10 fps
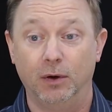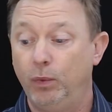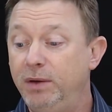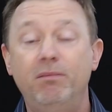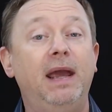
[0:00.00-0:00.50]

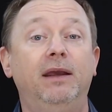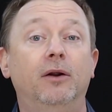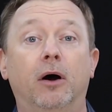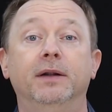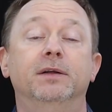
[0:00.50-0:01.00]
We make
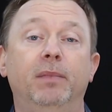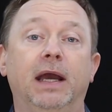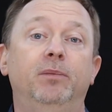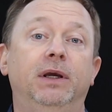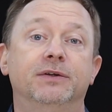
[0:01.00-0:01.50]
it on
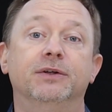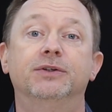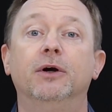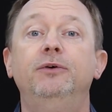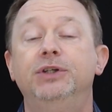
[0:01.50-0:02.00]
demand because
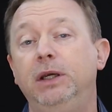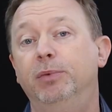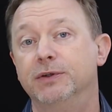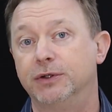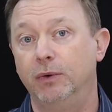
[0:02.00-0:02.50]
it's so
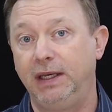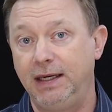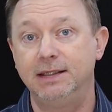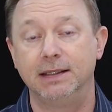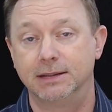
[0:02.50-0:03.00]
cheap and so
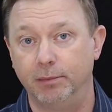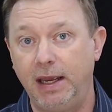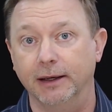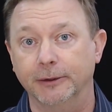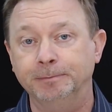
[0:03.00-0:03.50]
easy to
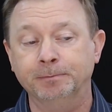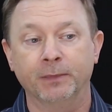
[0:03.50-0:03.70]
make.